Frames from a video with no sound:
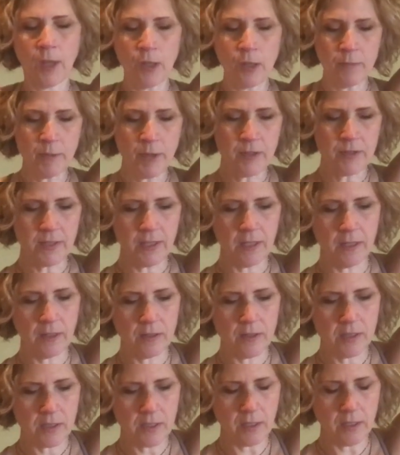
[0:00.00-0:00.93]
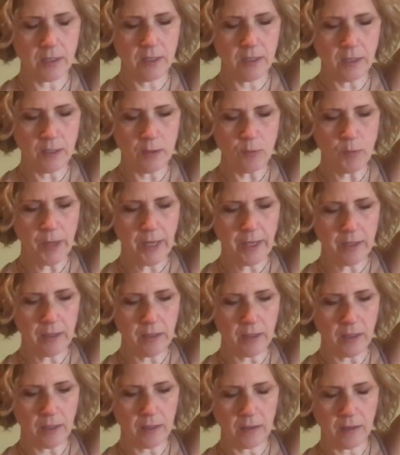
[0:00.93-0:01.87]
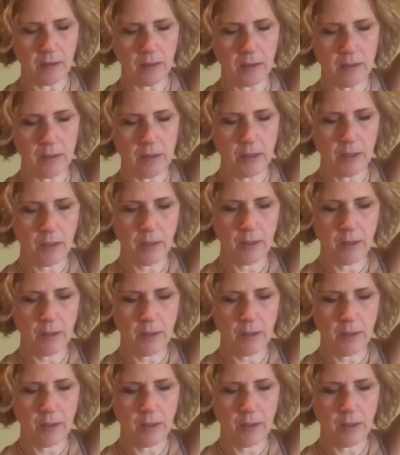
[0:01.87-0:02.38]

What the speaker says: Almost there, just a little while longer.